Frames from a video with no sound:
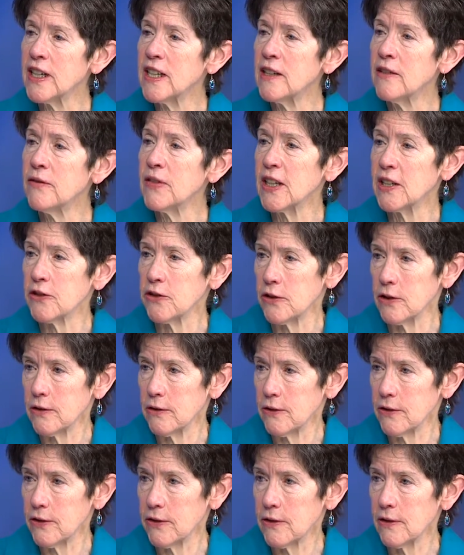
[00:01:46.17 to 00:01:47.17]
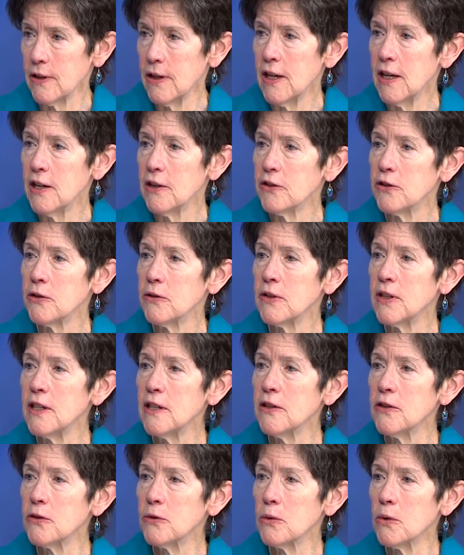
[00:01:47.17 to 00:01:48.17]
innovations. So
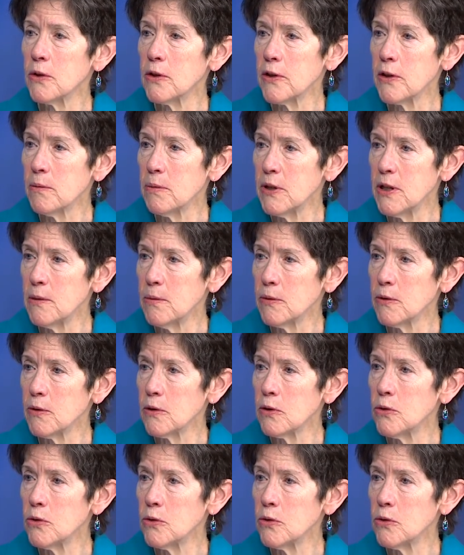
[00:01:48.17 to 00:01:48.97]
these were the people